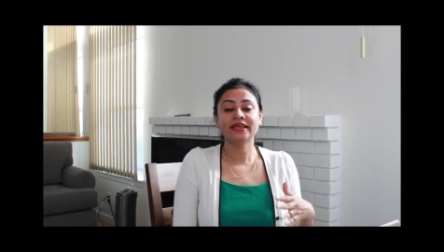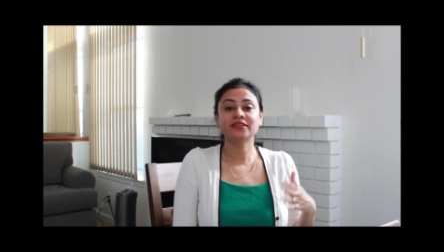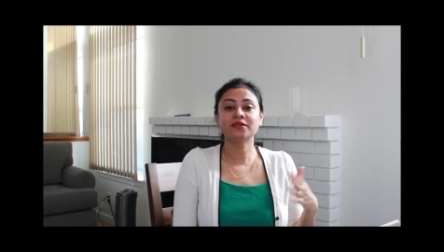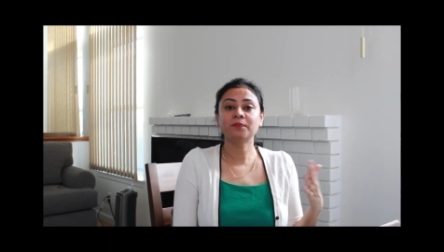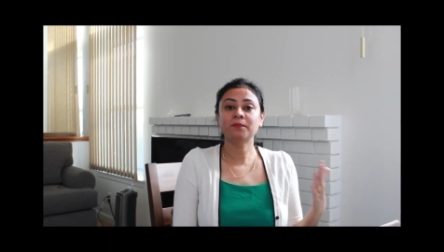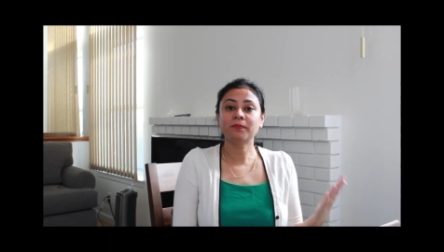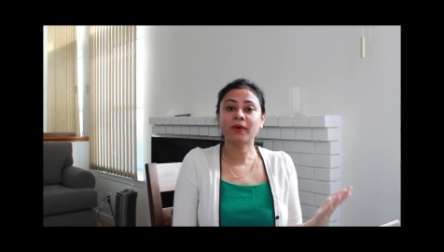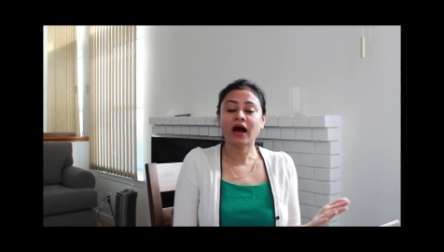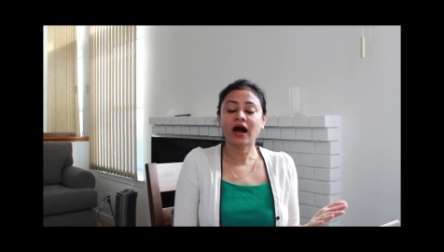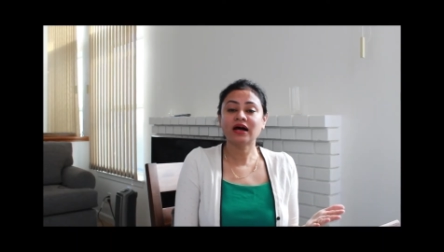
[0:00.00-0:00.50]
In the
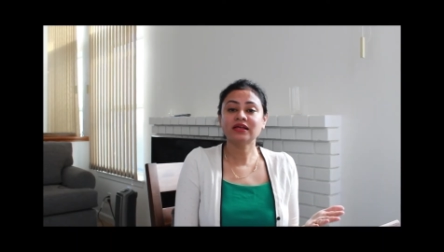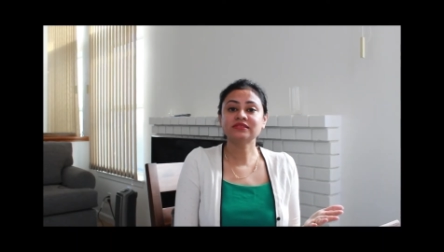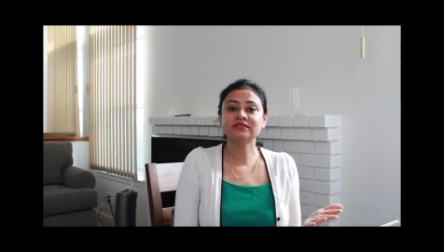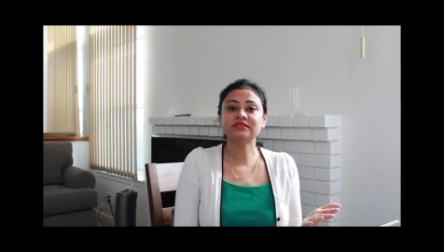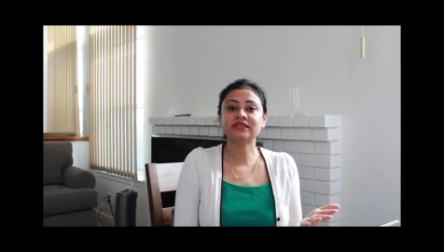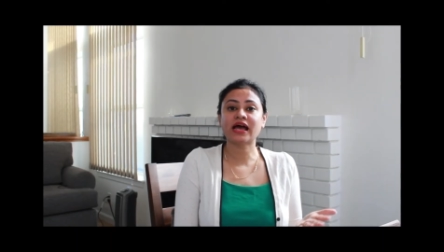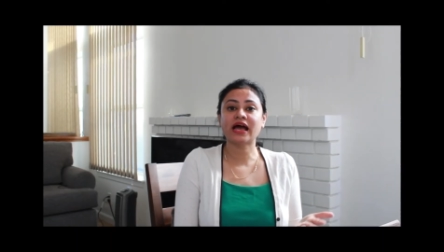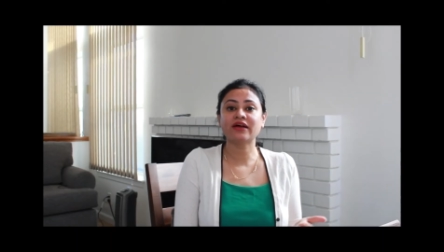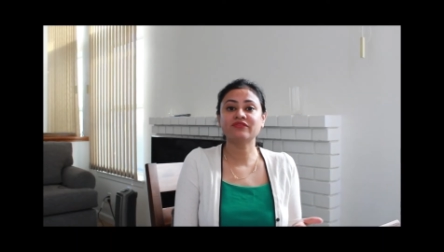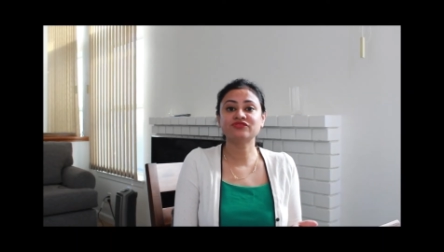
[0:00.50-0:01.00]

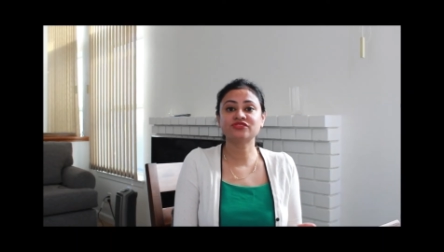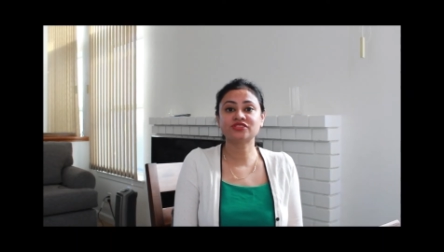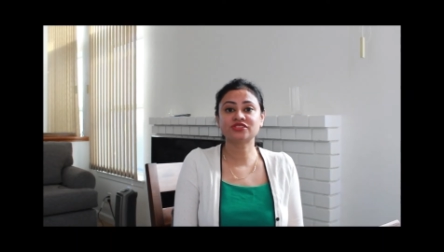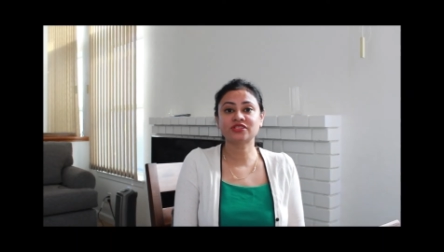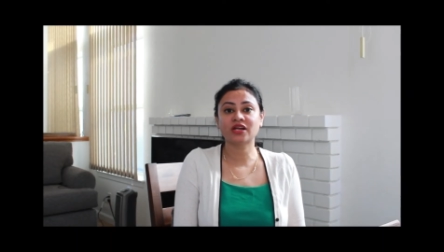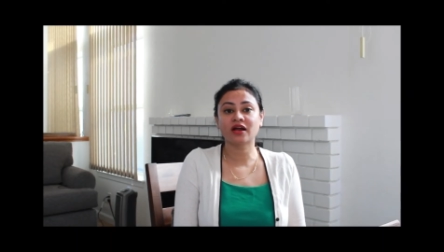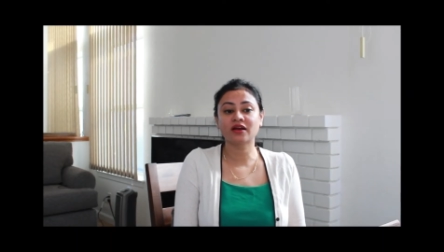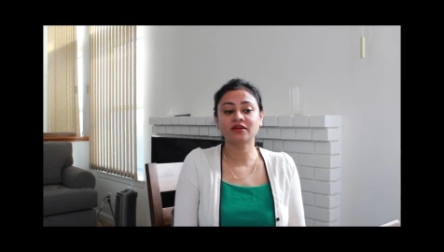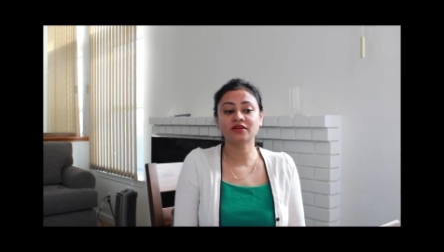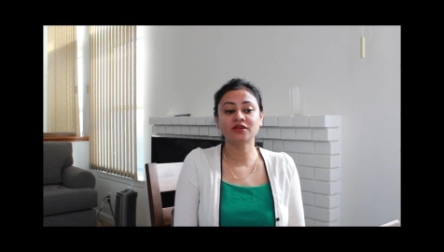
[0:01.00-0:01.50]
past, I've
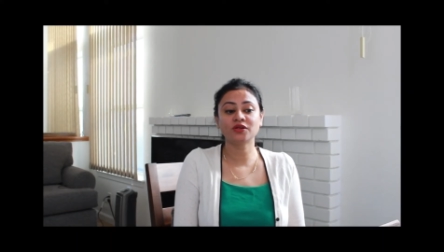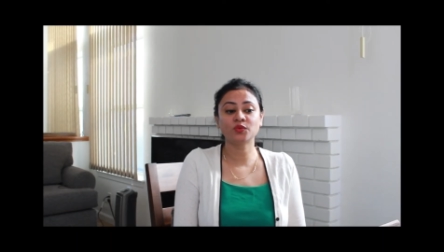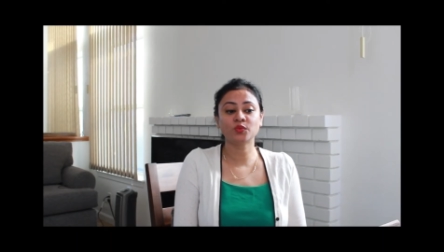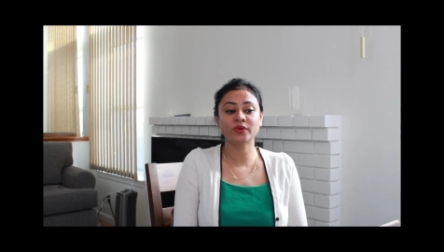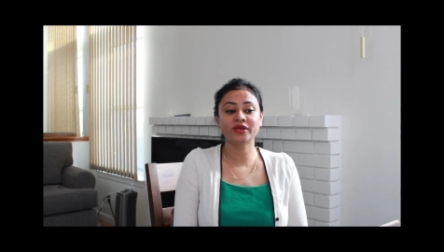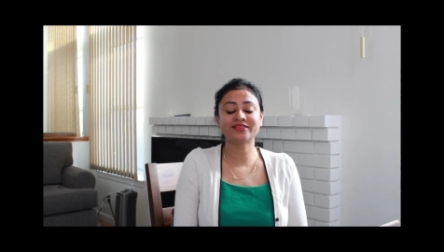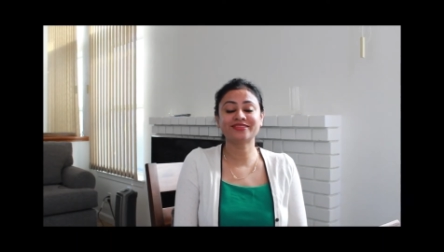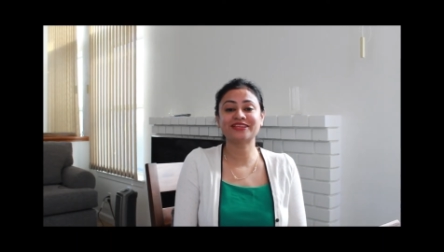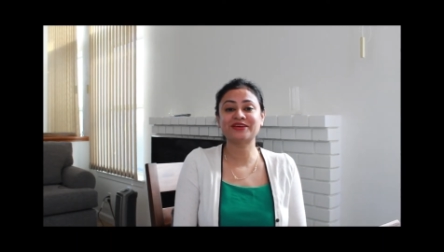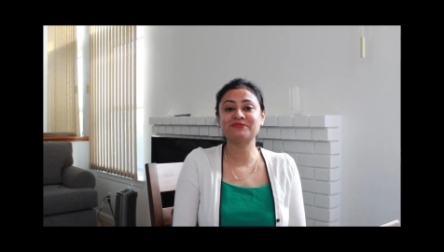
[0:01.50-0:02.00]
struggled
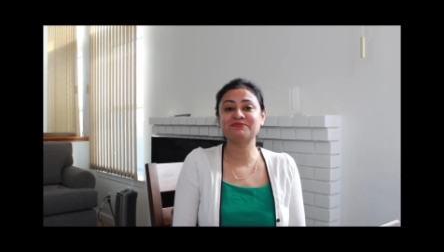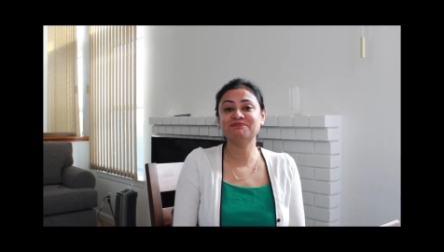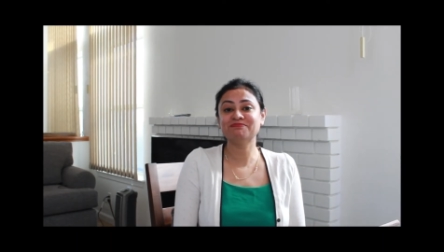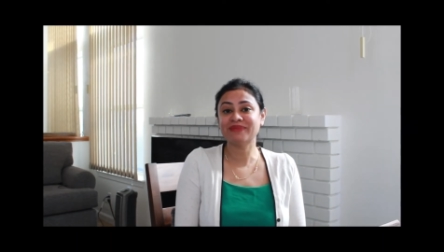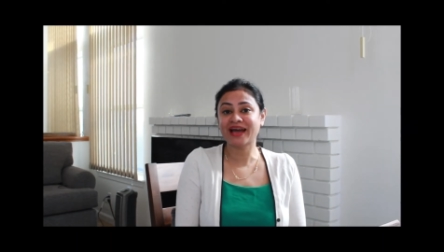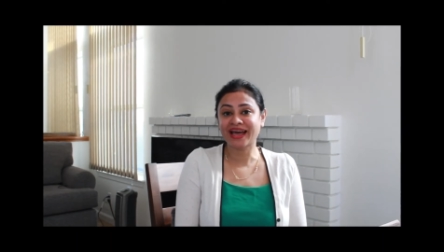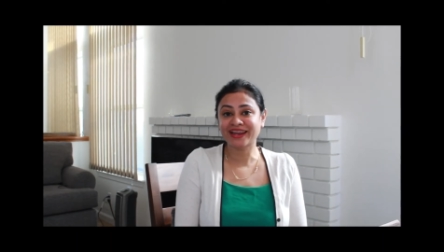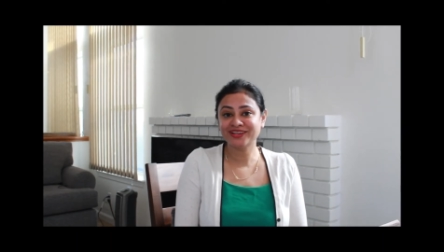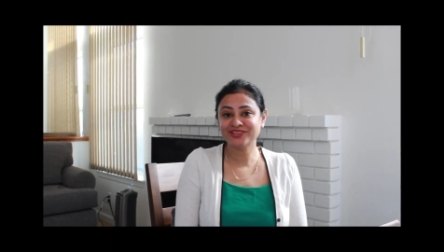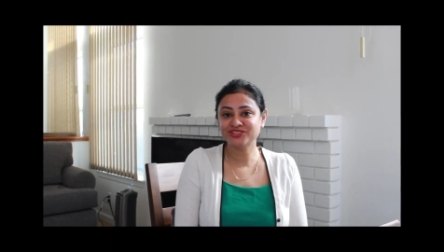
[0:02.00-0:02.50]
with
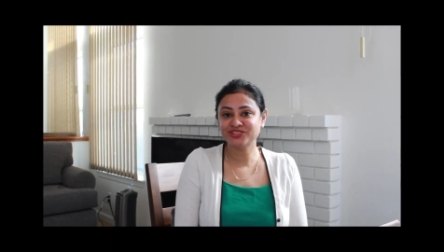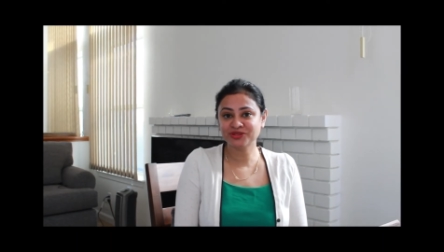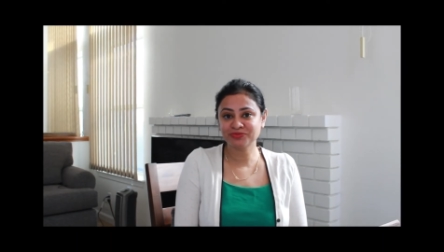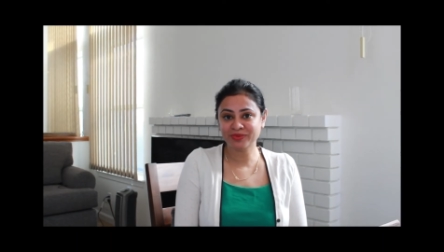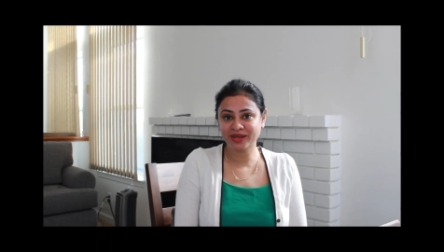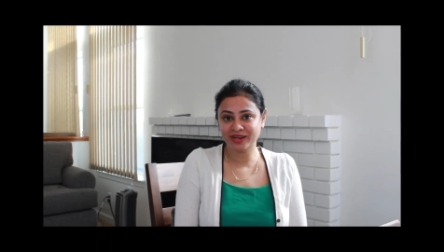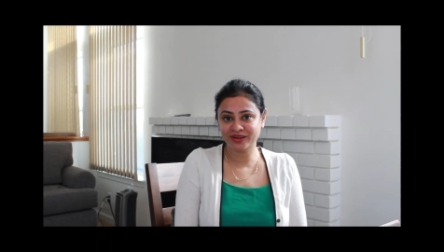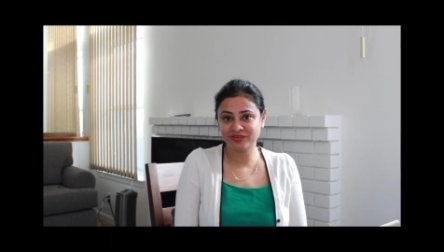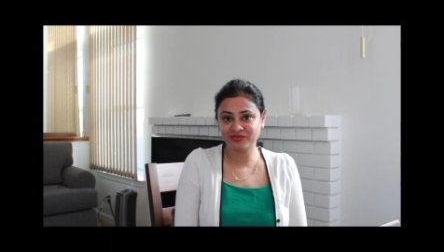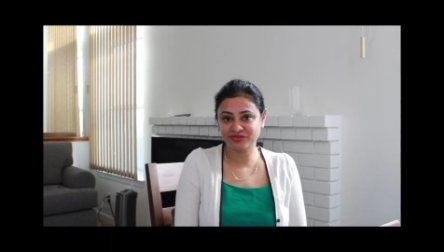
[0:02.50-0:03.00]
managing
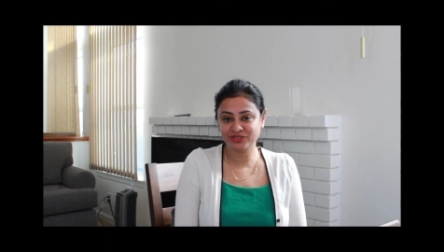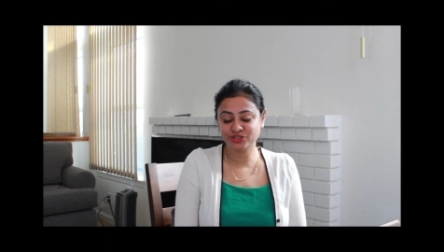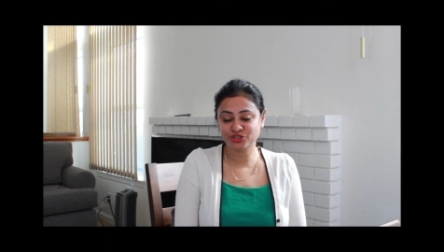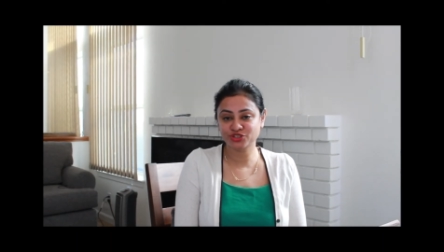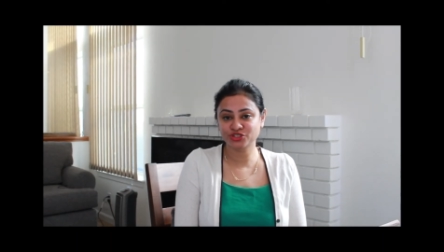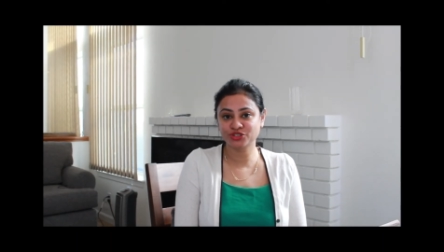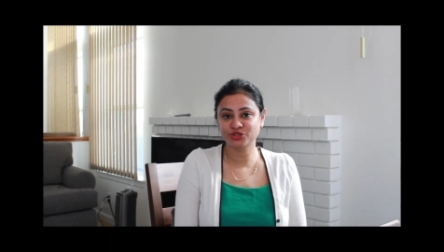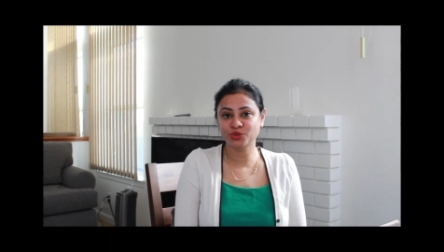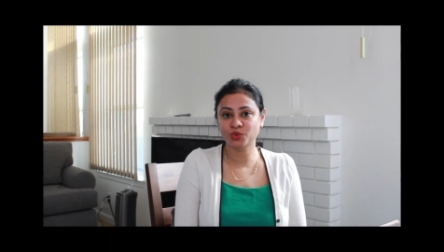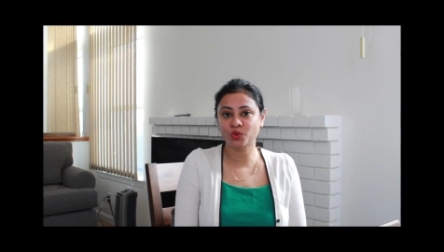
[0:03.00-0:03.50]
my
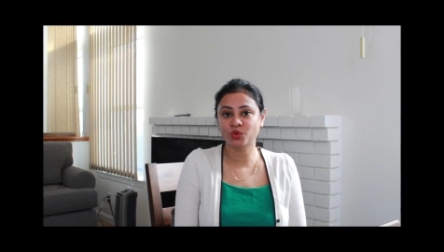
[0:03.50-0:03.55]
revision